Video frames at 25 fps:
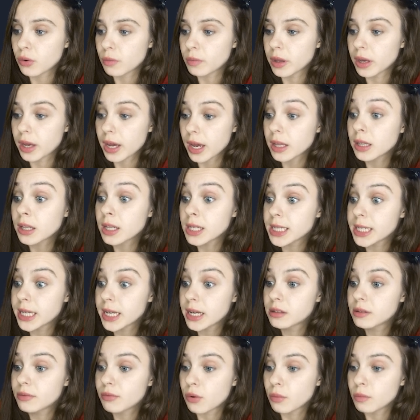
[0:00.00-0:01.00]
the
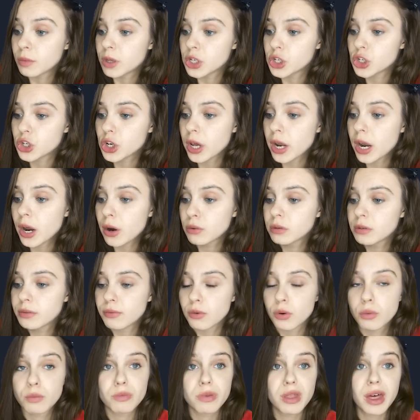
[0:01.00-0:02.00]
candlesticks, from the shadows,
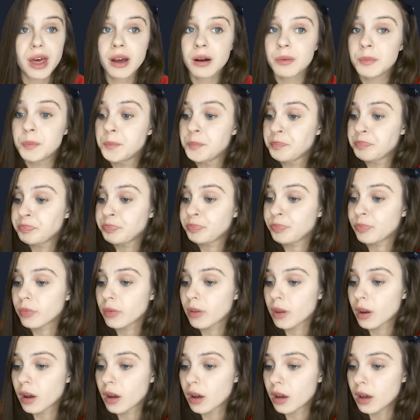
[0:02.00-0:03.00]
from them.
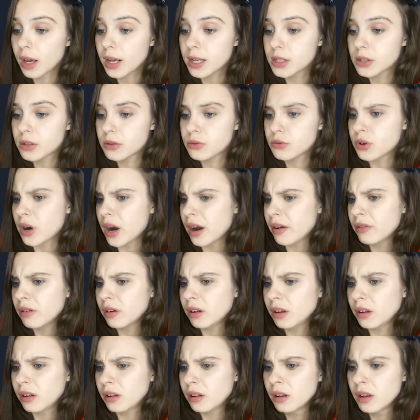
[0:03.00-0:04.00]
It's
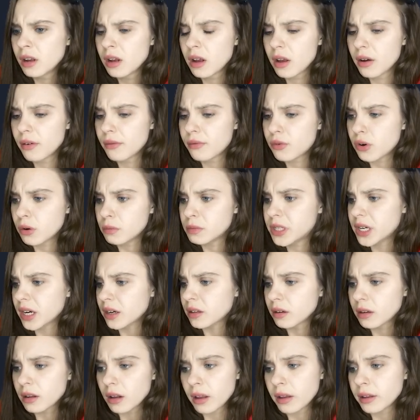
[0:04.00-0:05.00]
trivial from
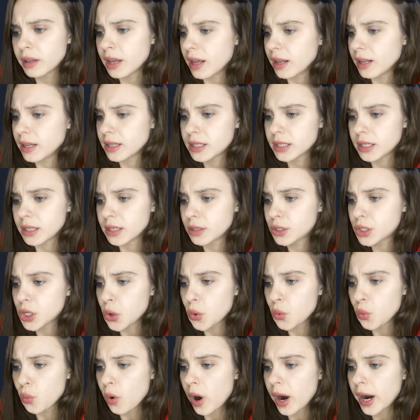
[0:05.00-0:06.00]
technical analysis. So
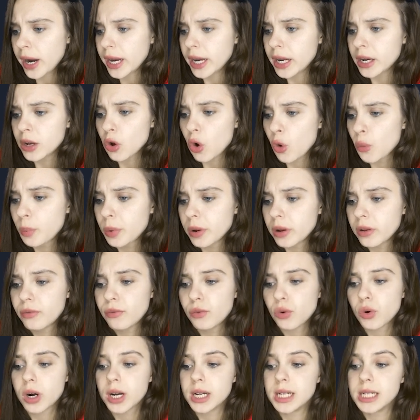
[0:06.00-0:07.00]
why it opened
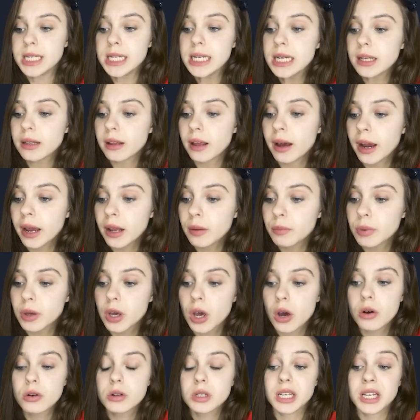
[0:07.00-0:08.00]
for a decline?
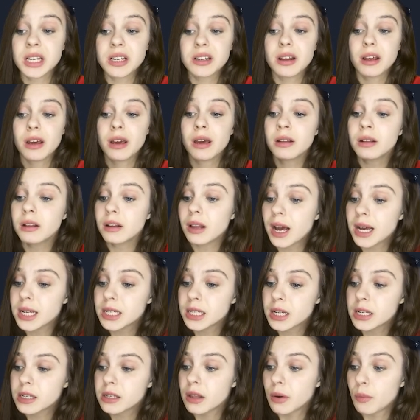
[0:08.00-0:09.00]
Because it
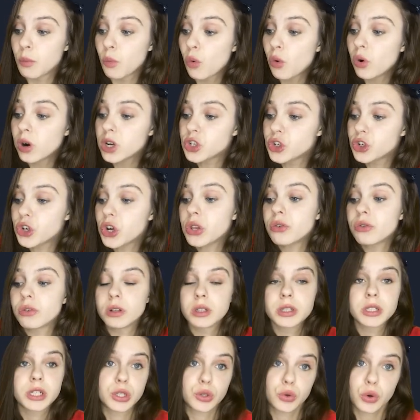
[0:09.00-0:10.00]
analyzes the more general
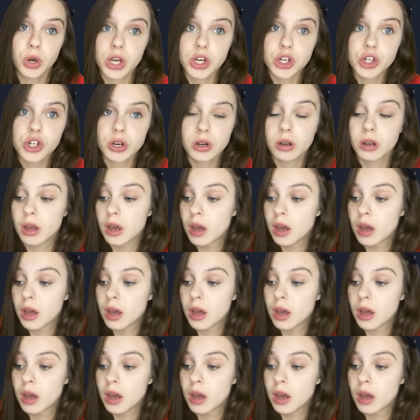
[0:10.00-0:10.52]
situation.